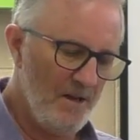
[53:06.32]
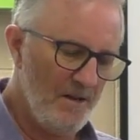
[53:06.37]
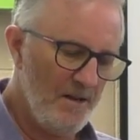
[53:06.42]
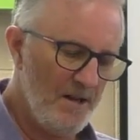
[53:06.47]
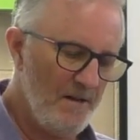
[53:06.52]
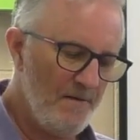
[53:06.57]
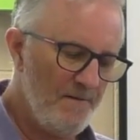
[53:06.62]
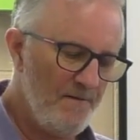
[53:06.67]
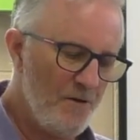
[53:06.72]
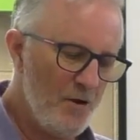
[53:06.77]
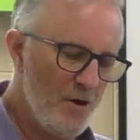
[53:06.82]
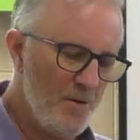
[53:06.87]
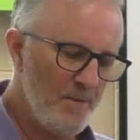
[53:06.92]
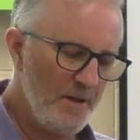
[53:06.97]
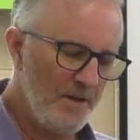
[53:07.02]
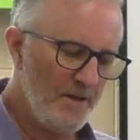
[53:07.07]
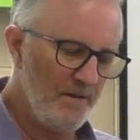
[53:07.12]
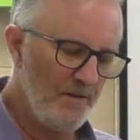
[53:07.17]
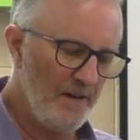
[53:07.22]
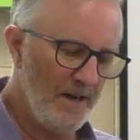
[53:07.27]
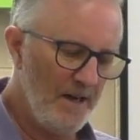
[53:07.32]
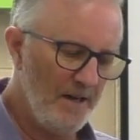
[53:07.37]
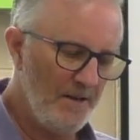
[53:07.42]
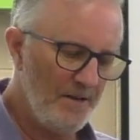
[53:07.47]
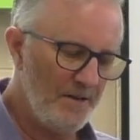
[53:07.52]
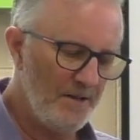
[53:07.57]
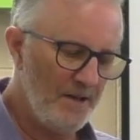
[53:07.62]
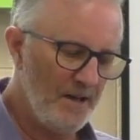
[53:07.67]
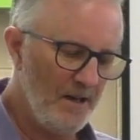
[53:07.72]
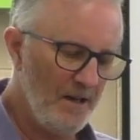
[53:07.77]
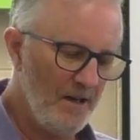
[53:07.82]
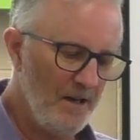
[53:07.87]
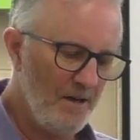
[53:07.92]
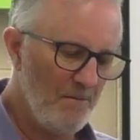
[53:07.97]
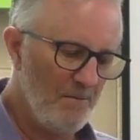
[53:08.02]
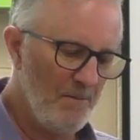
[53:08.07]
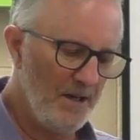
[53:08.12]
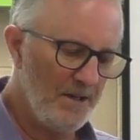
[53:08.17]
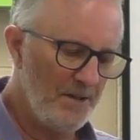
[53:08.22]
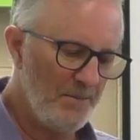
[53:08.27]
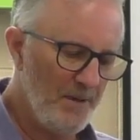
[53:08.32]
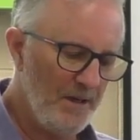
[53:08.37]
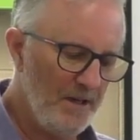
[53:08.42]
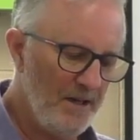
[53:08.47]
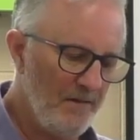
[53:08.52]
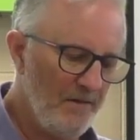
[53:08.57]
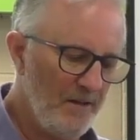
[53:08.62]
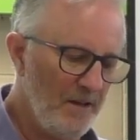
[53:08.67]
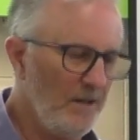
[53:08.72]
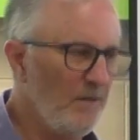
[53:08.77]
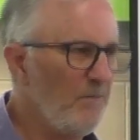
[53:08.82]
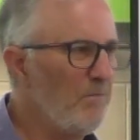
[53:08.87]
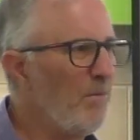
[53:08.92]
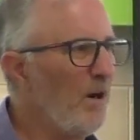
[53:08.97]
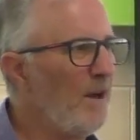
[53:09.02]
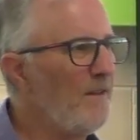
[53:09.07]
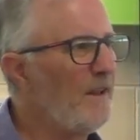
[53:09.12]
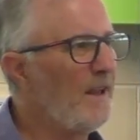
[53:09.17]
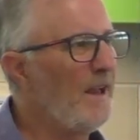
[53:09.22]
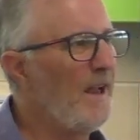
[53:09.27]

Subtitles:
The affirmative answer must be given by the